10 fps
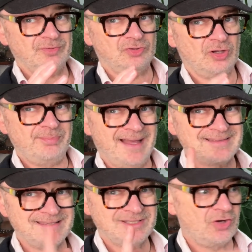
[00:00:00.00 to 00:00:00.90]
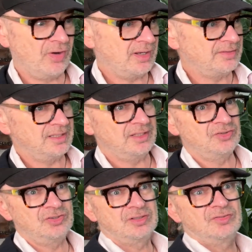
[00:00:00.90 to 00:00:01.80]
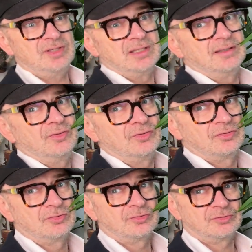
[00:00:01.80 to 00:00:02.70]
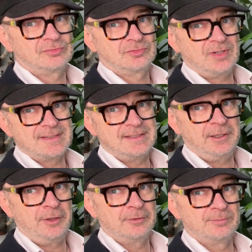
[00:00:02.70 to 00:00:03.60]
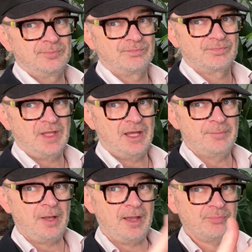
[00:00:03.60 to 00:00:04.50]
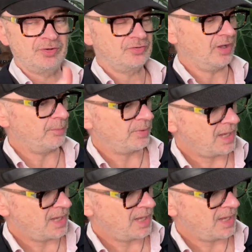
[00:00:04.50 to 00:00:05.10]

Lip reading: as compact is a great idea, because you can see this tracyanum hybrid type